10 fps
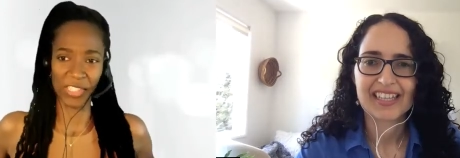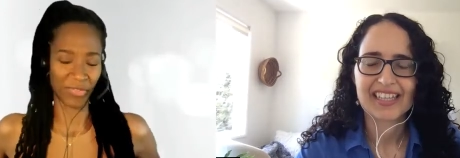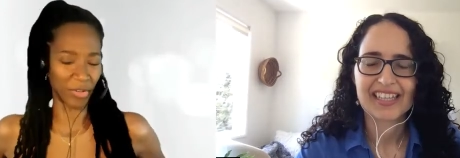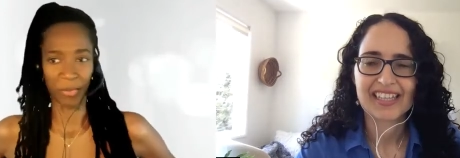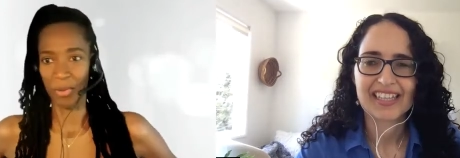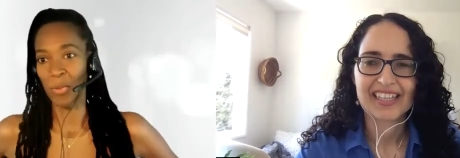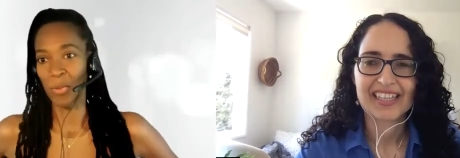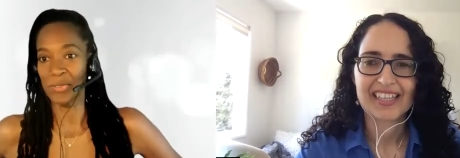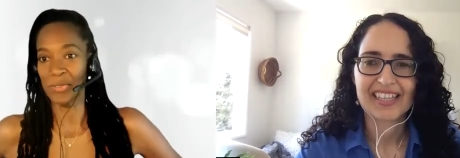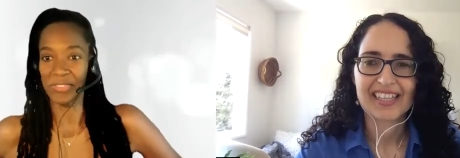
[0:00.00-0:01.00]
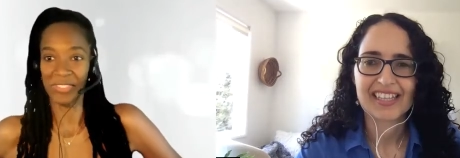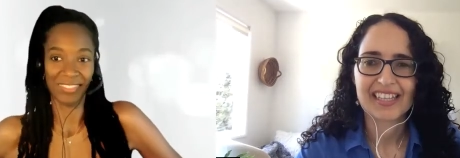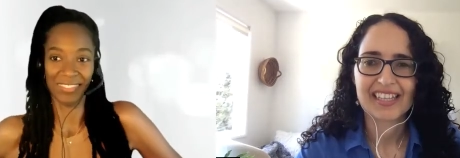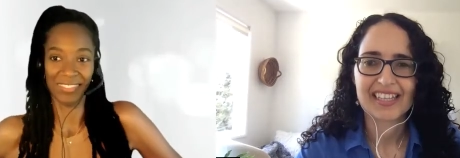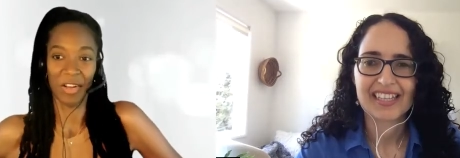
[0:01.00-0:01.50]
Speaker 1: for proposals
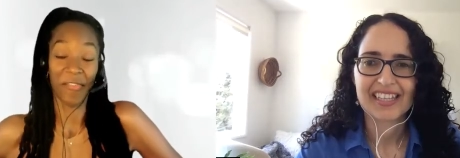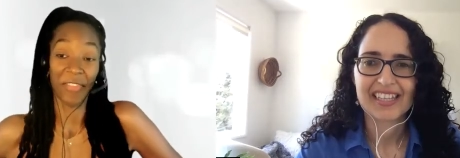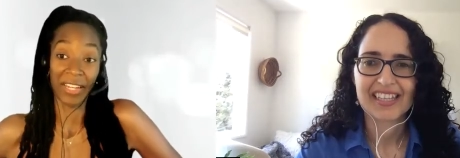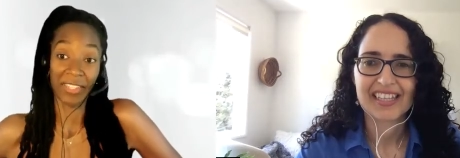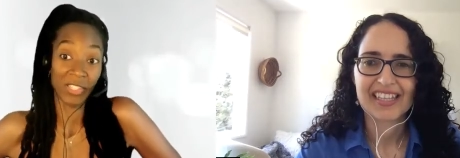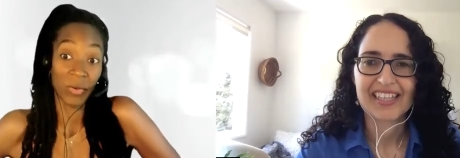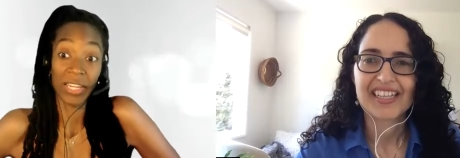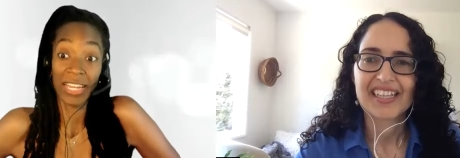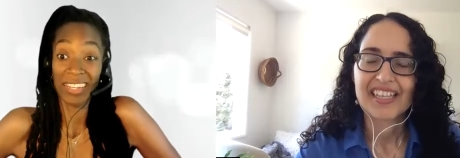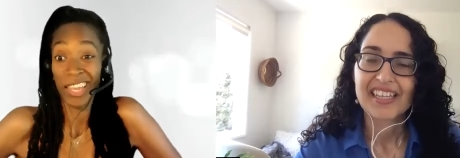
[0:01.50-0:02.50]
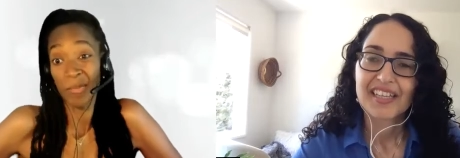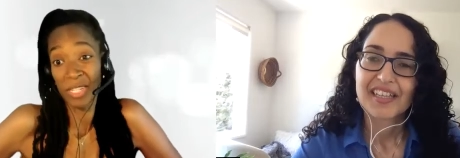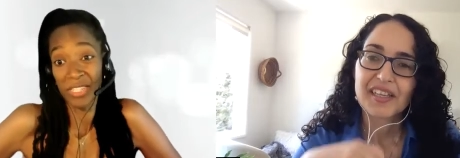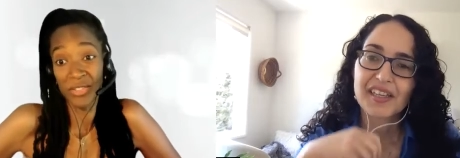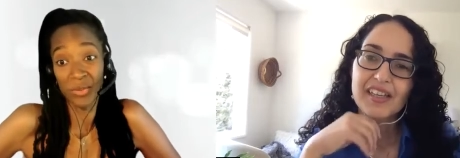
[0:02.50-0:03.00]
and, and all of that. So it kind of gave
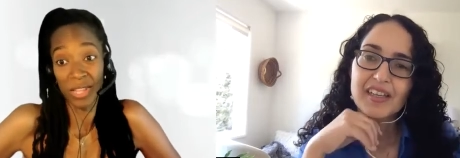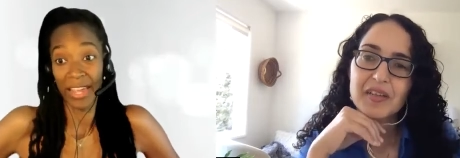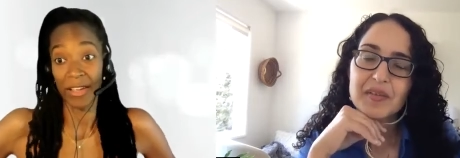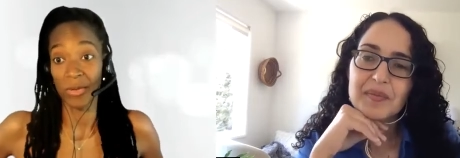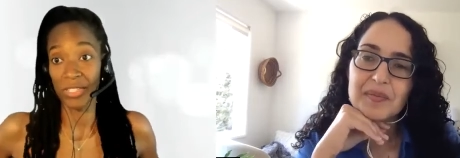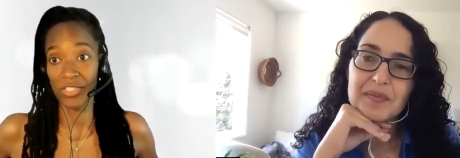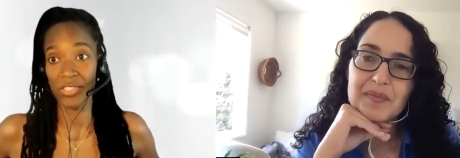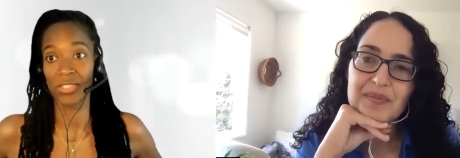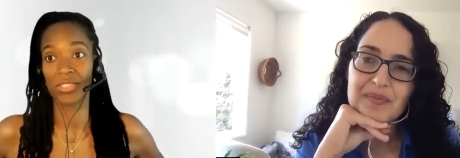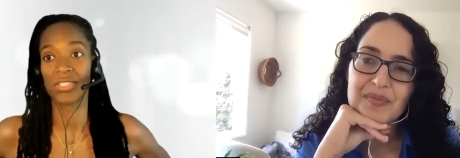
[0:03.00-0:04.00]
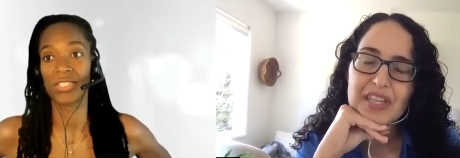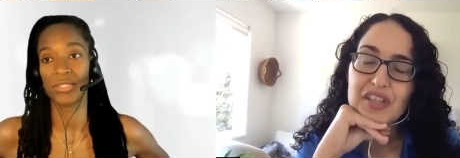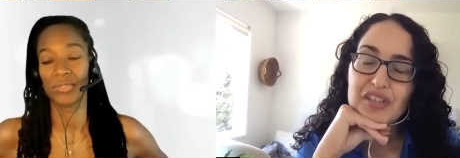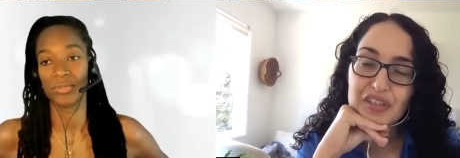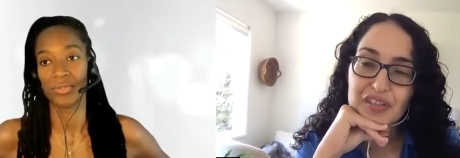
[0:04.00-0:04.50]
me a new language
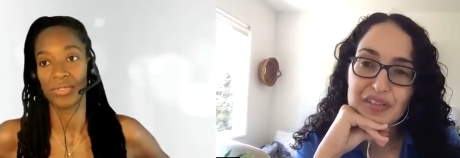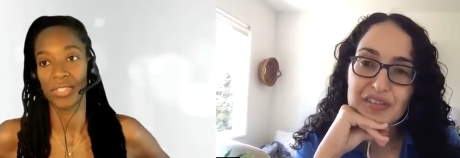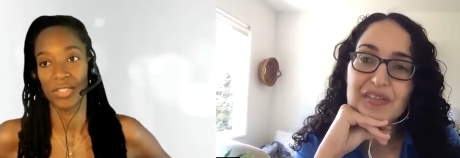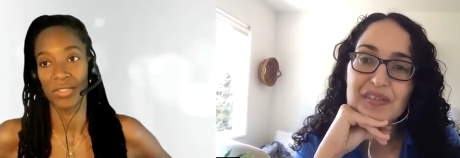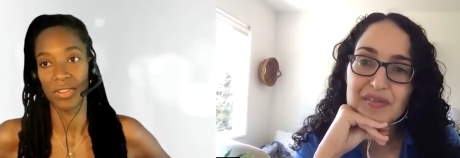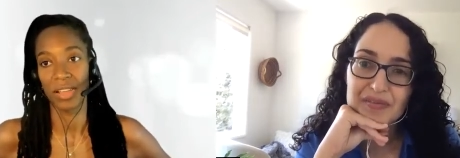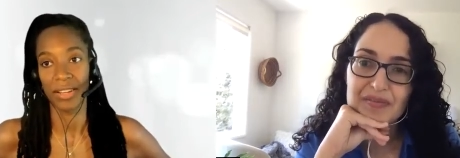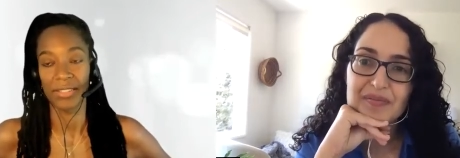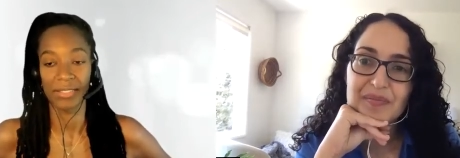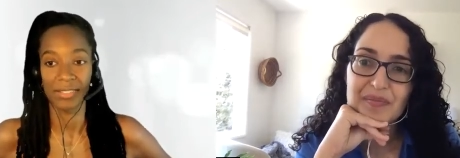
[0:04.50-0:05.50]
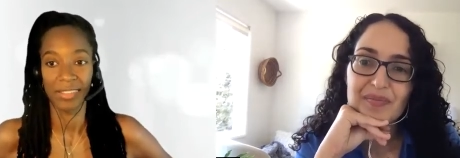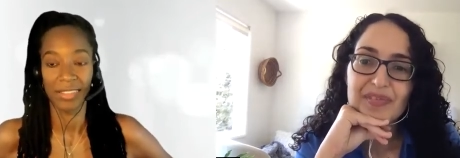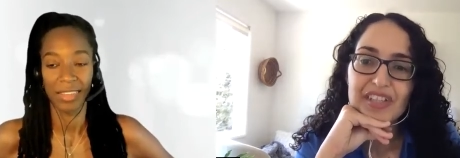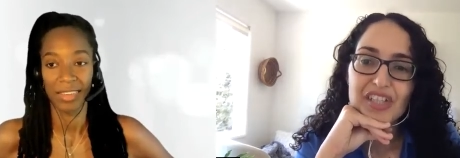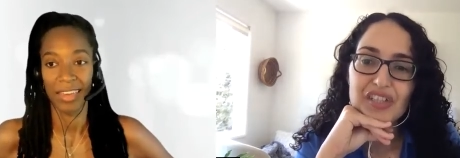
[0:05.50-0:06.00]
to to utilize.
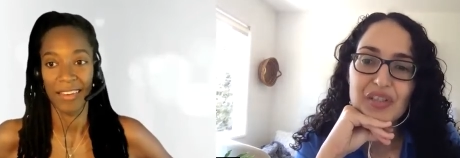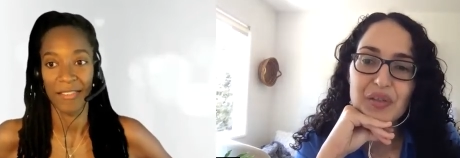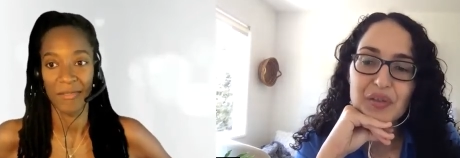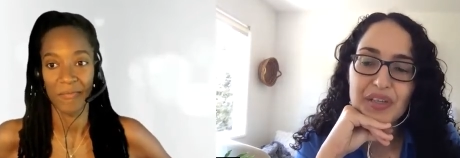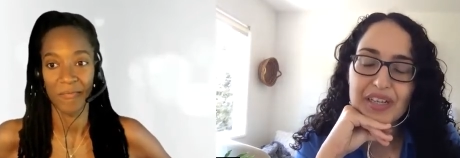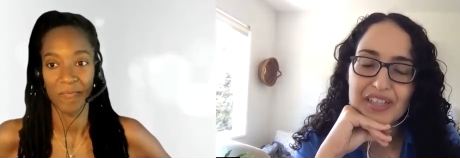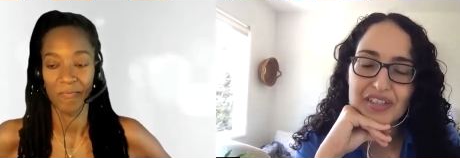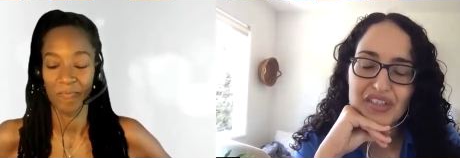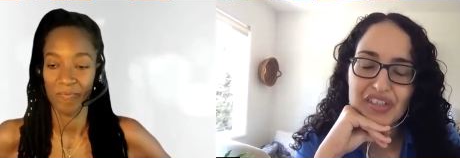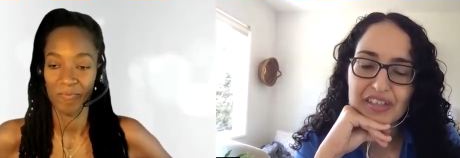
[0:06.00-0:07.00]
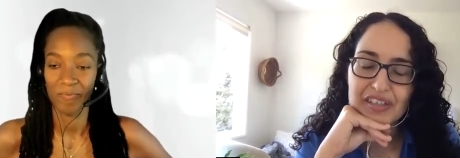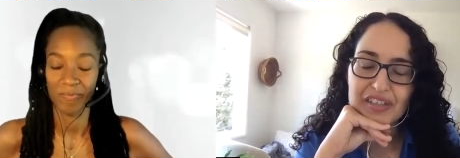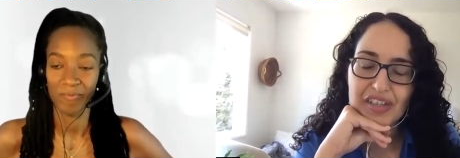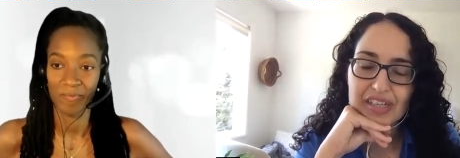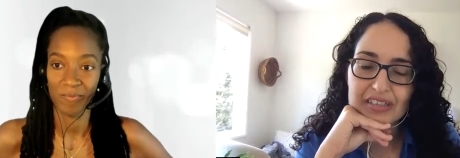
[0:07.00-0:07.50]
Speaker 2: Could you um, uh, share,
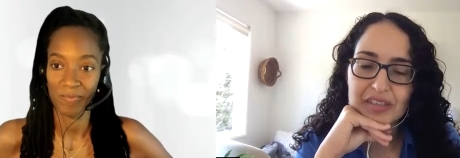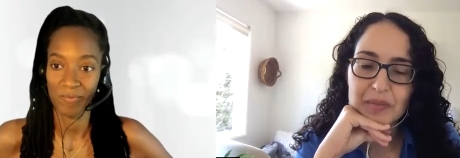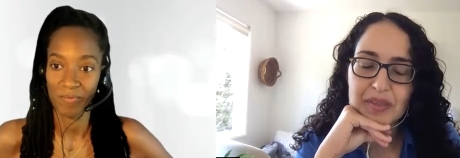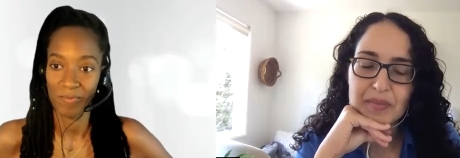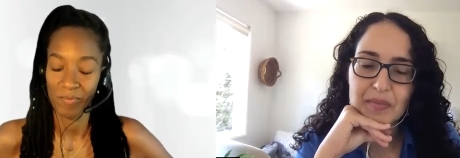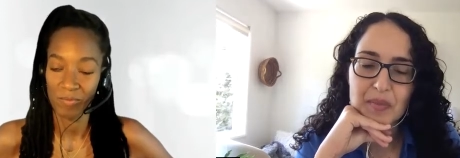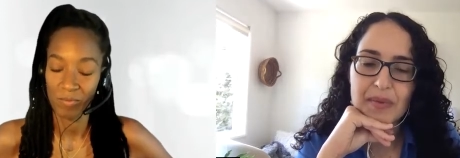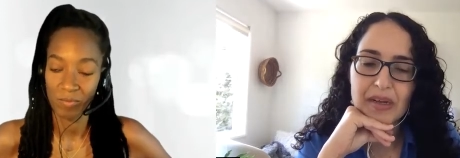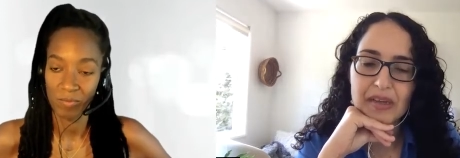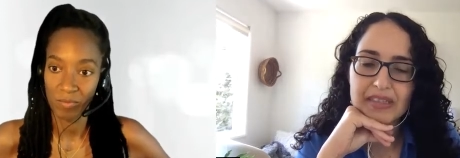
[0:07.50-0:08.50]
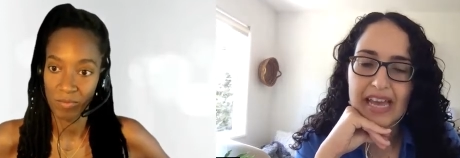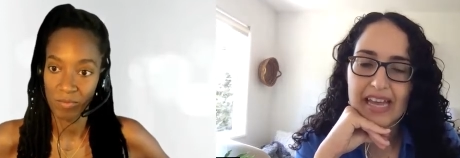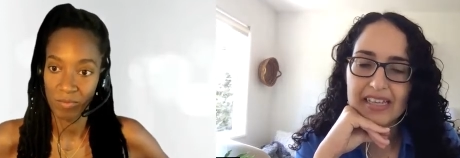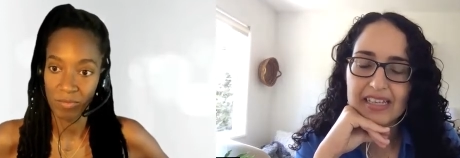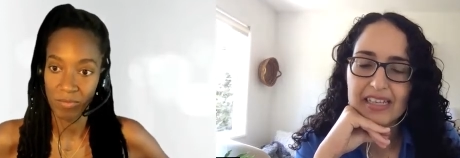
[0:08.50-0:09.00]
talk a little bit more about
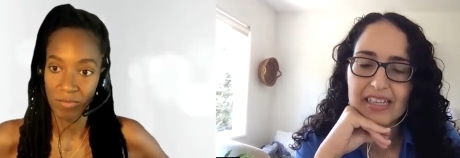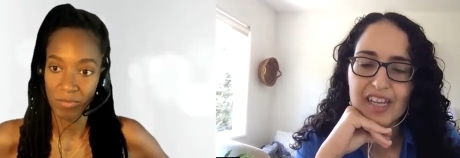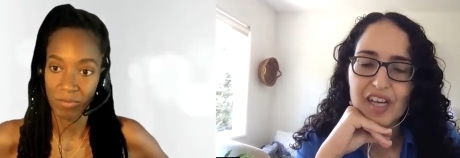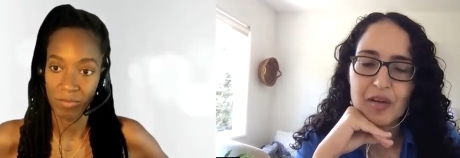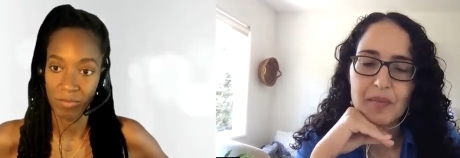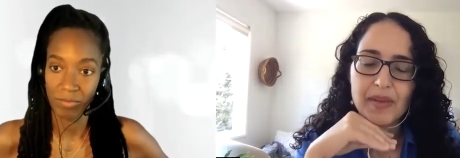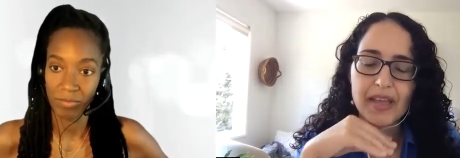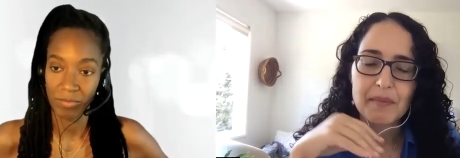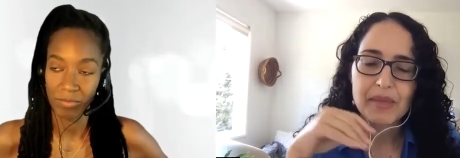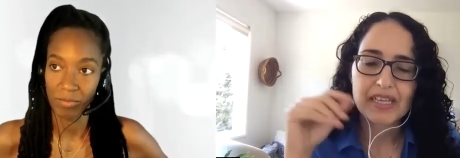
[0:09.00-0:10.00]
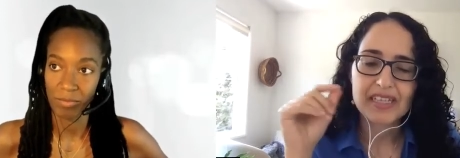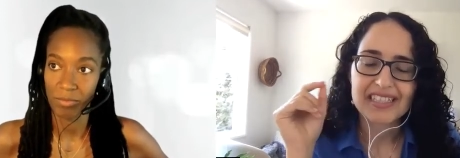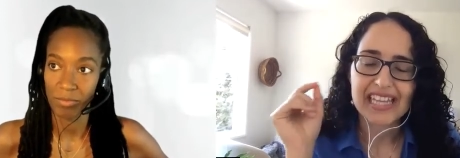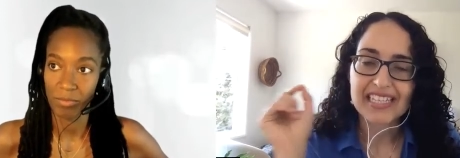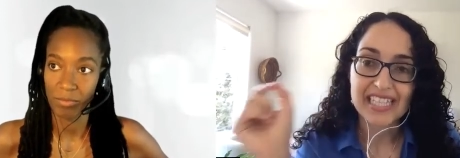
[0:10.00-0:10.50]
that? Um,
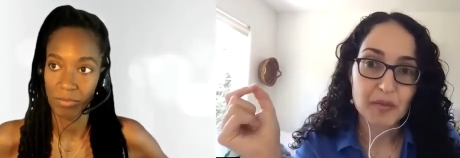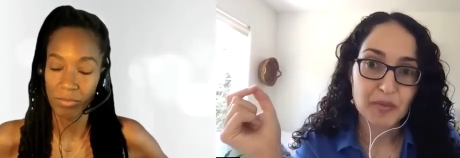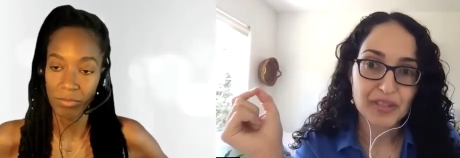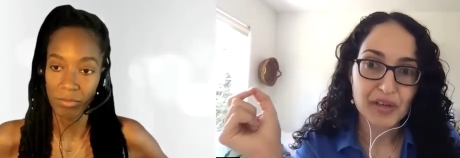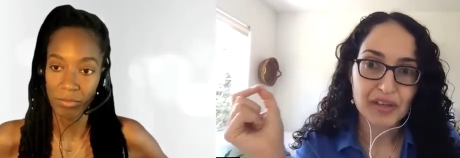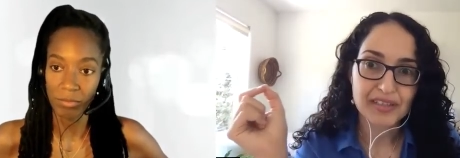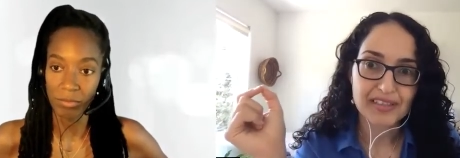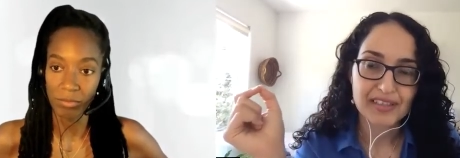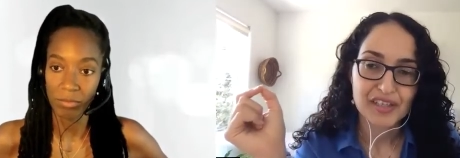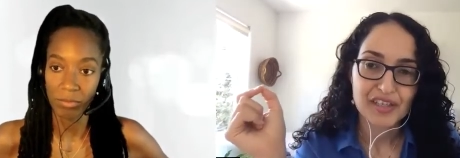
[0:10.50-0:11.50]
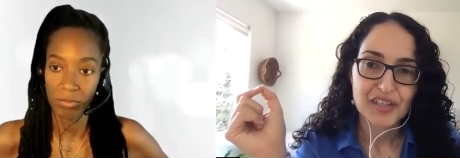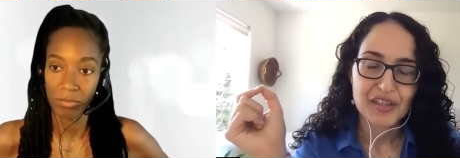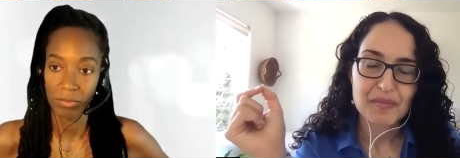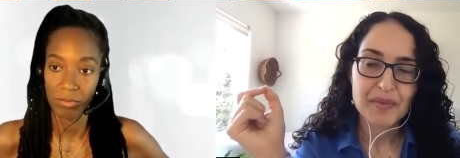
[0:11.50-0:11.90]
because last time we talked, you